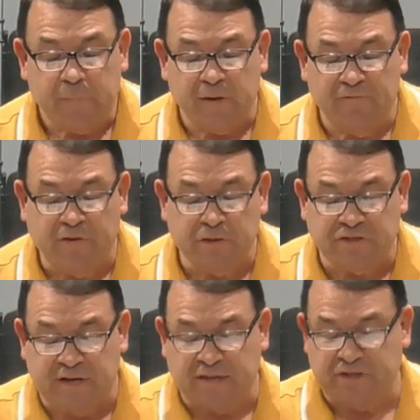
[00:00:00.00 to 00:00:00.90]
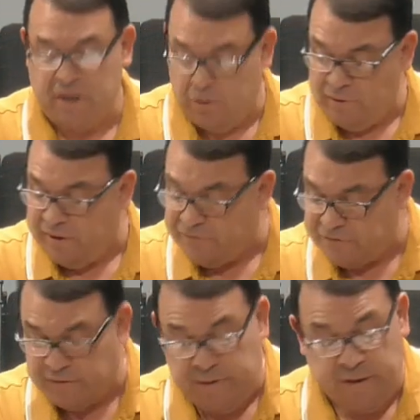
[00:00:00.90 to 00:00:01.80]
First Thessalonians
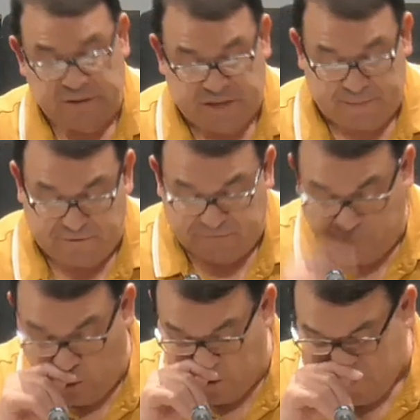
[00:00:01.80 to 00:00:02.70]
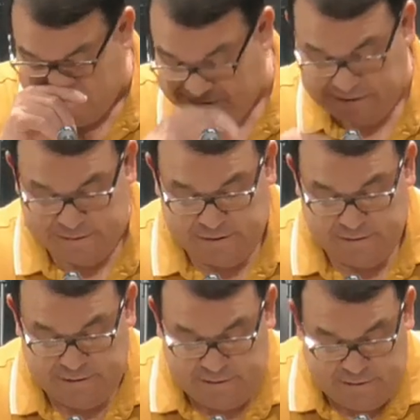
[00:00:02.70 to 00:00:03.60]
chapter four.
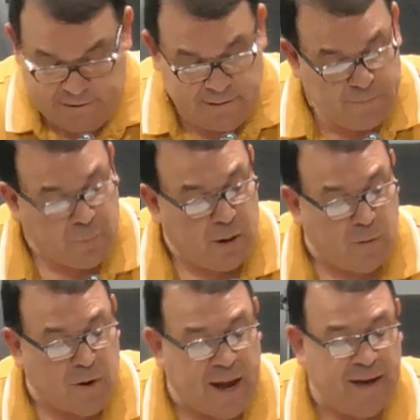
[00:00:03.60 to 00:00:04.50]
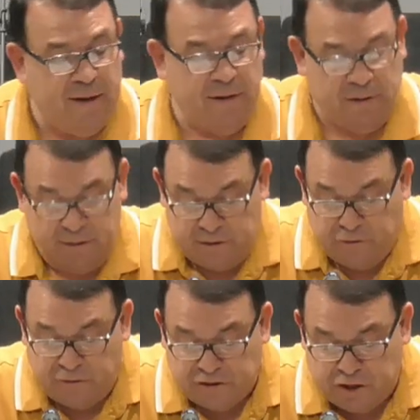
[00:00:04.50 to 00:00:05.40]
Paul writes to
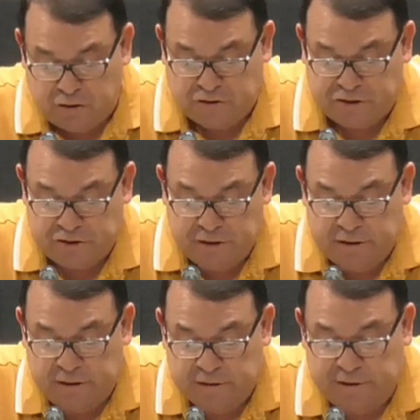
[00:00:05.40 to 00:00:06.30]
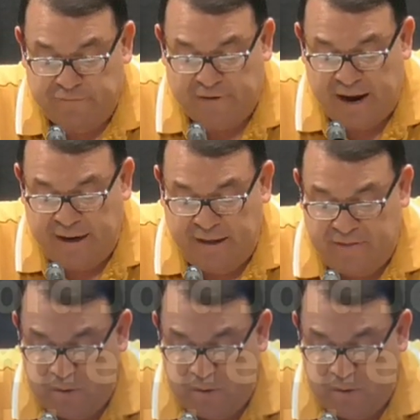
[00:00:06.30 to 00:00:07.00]
the church, finally then,